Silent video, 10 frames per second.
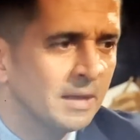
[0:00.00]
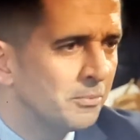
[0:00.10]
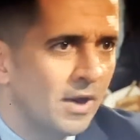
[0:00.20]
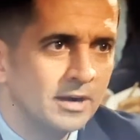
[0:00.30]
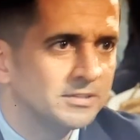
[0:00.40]

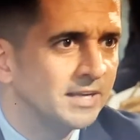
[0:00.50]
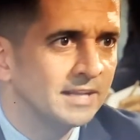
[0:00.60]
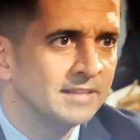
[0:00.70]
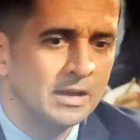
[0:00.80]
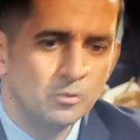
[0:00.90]
And prior to
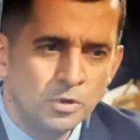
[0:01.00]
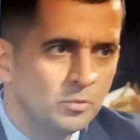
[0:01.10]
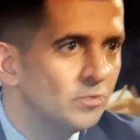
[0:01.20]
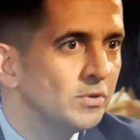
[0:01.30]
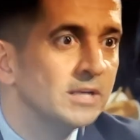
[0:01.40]
that day,
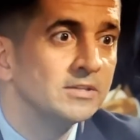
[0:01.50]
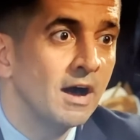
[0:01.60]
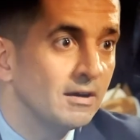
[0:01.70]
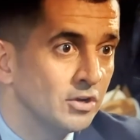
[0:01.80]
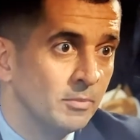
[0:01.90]
we weren't really
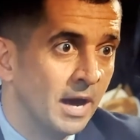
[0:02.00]
talking